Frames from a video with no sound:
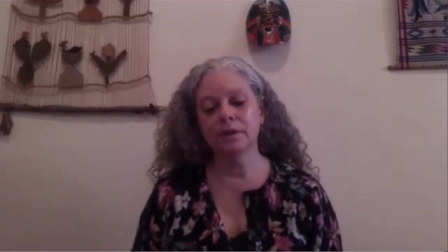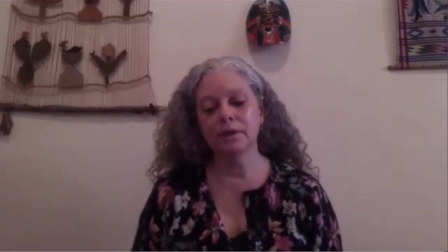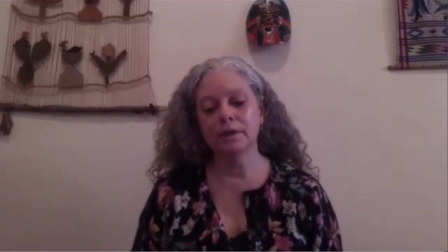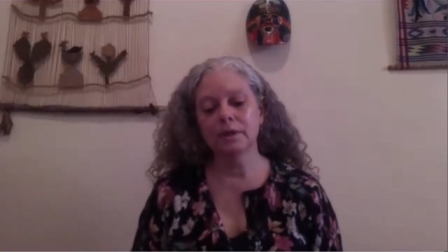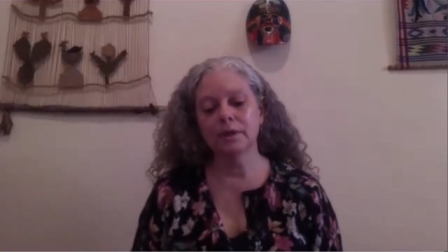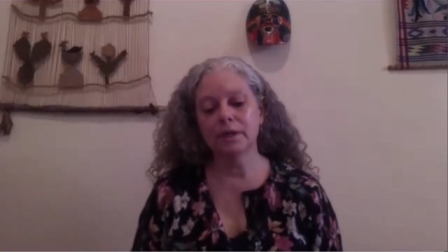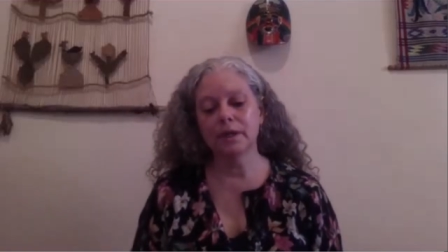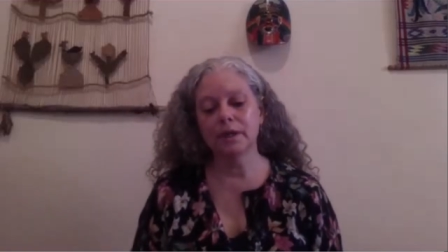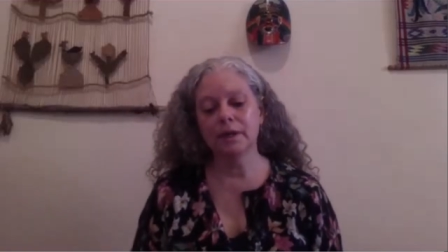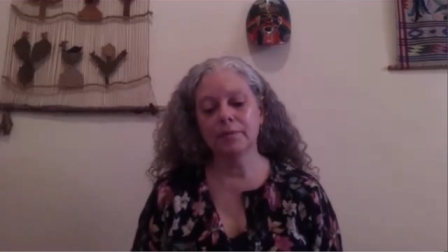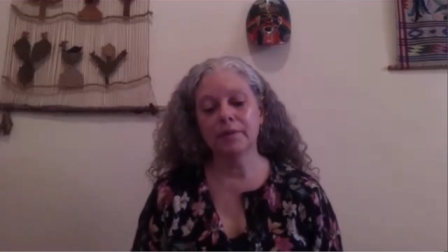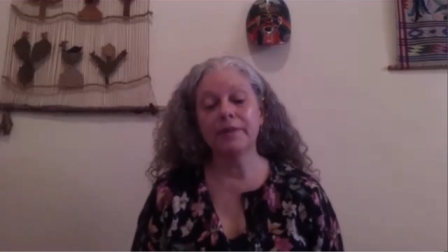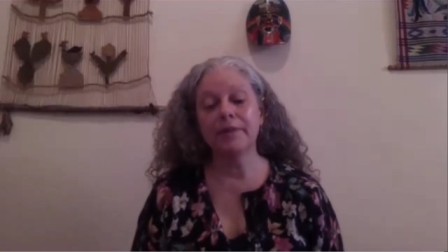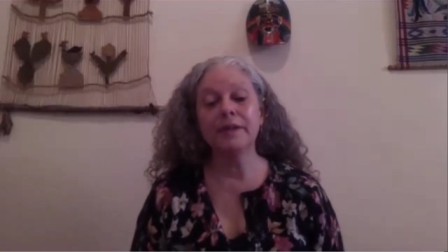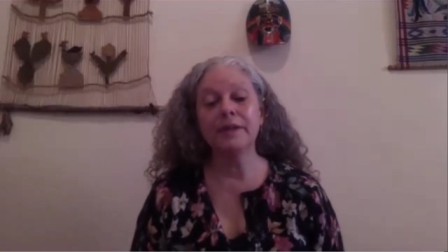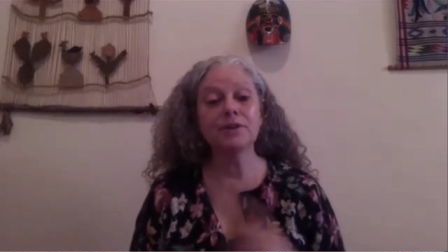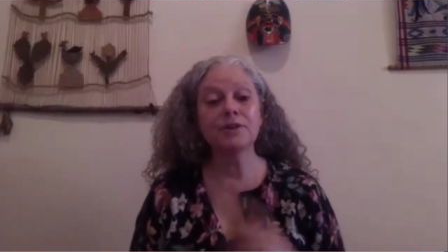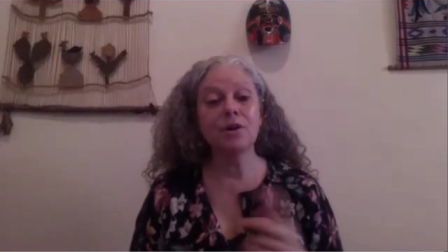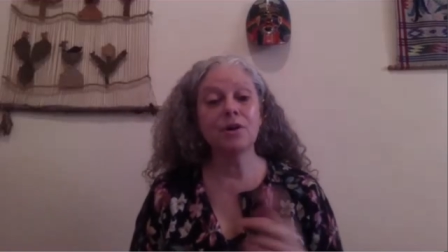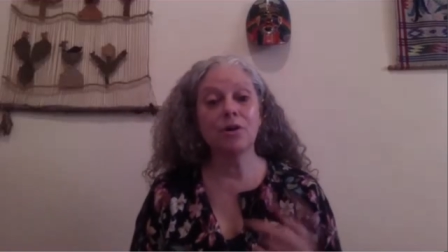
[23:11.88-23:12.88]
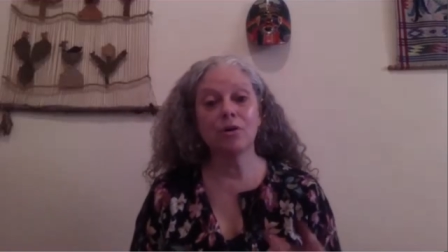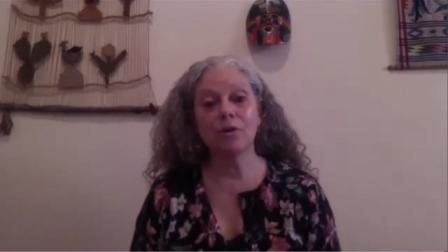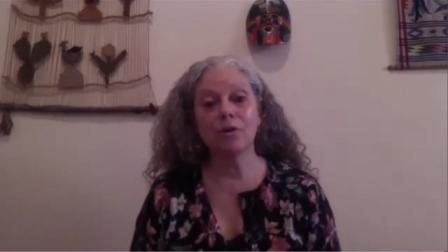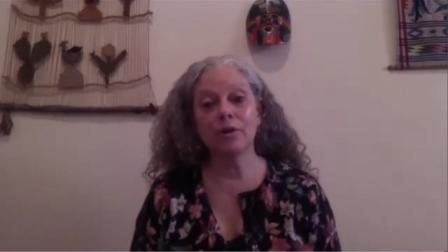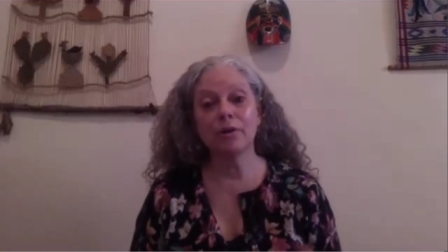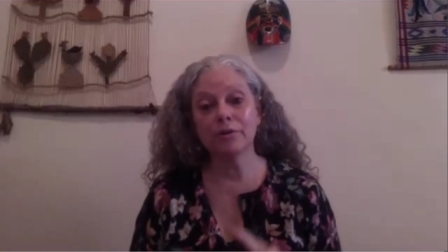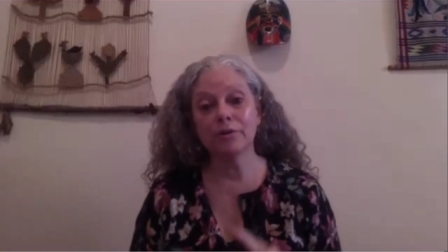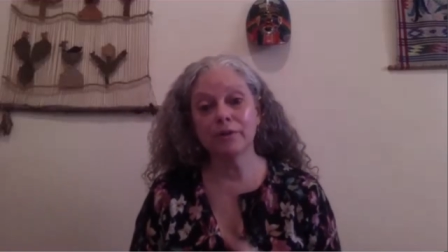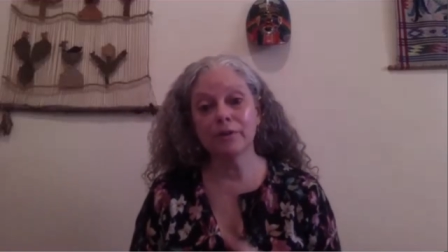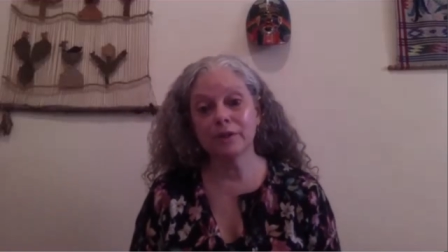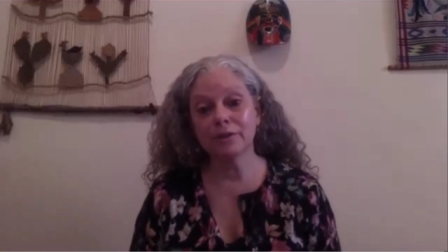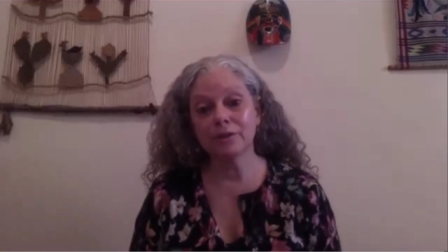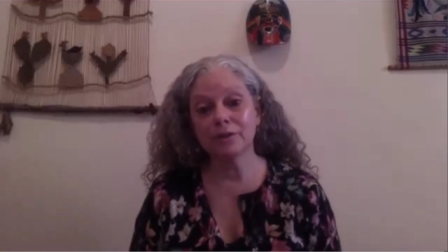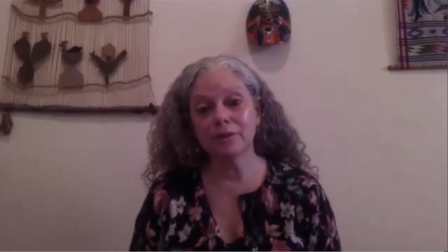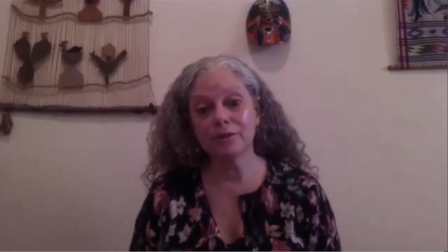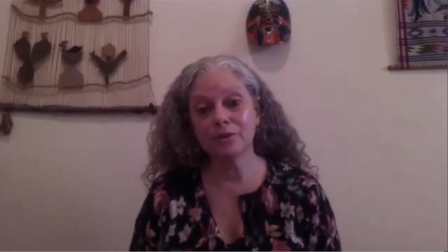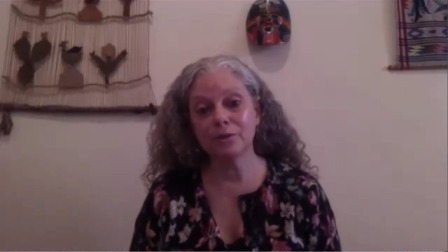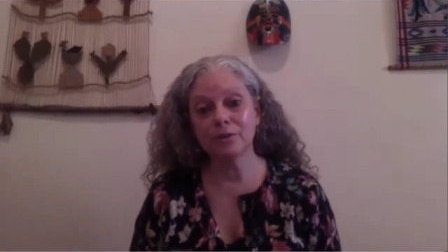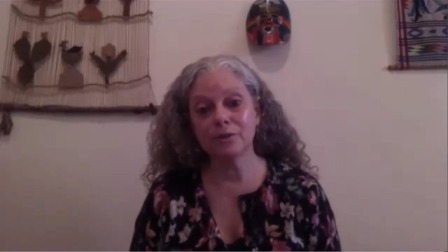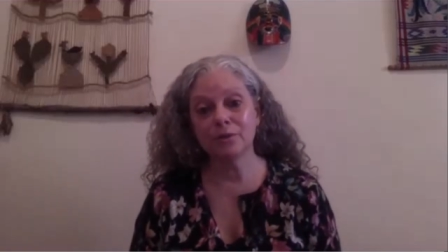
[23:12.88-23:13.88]
And that's a whole other thing
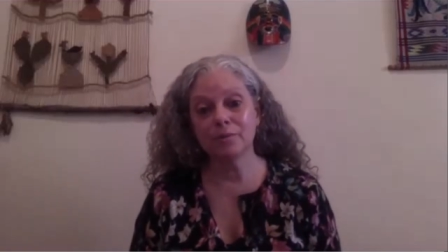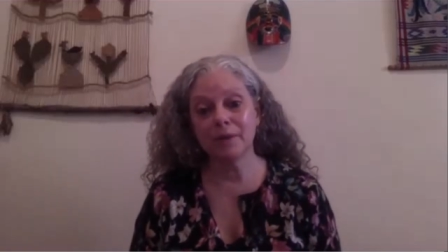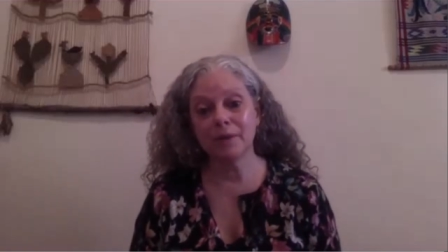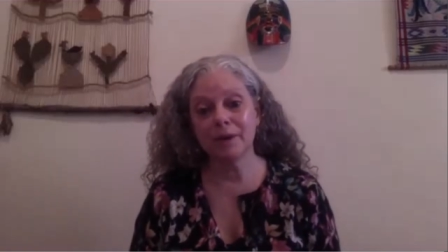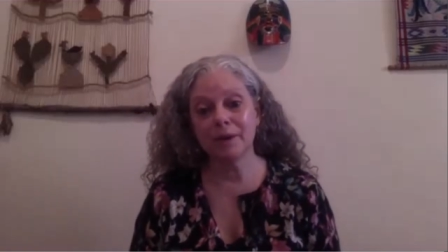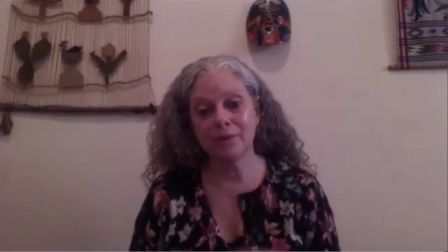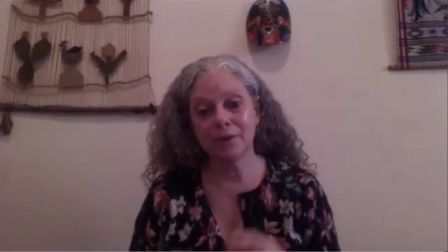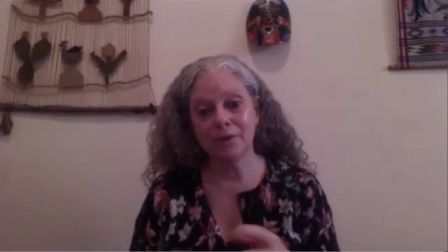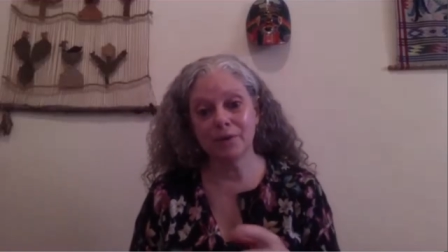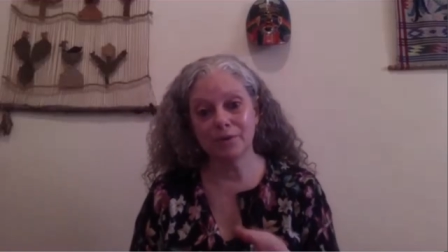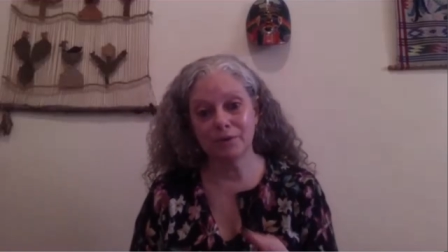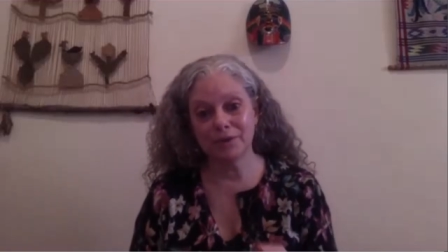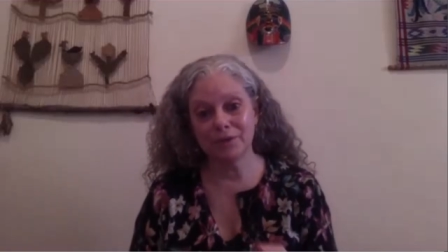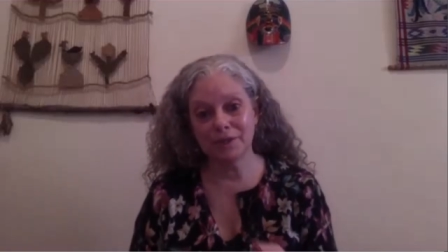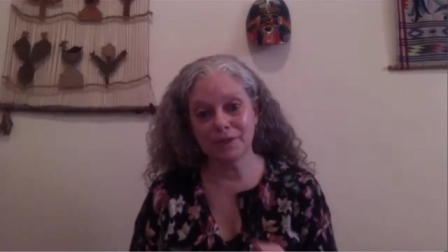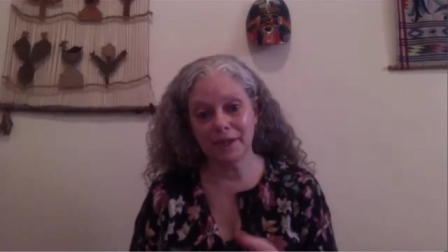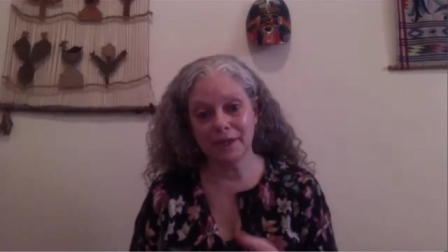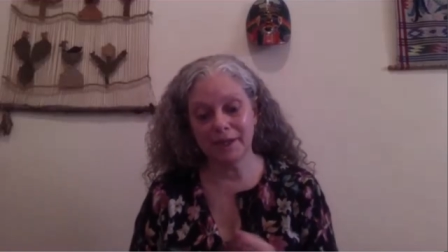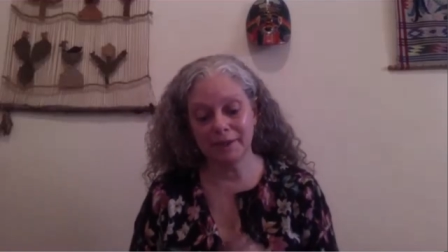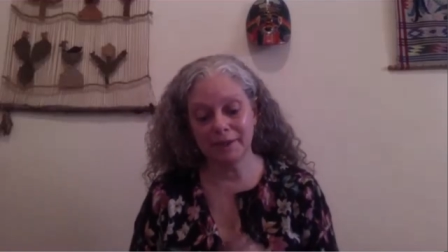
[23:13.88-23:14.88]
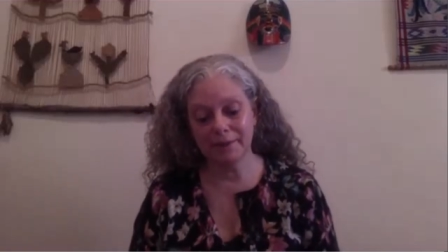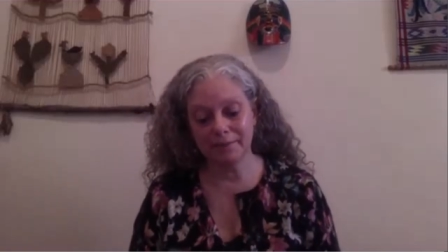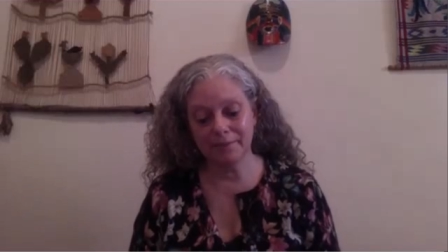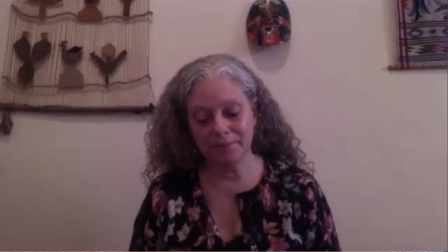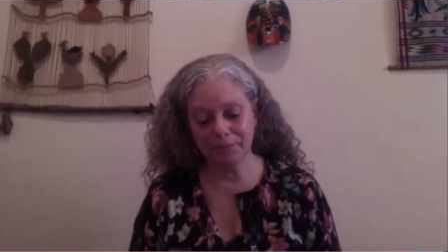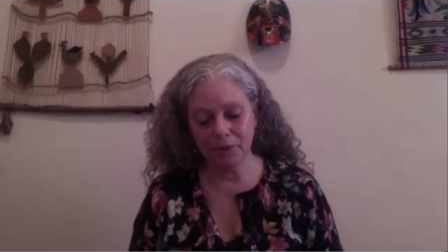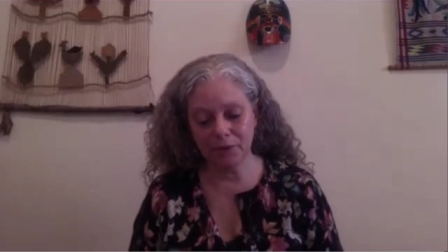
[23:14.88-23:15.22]
too, about what you were saying,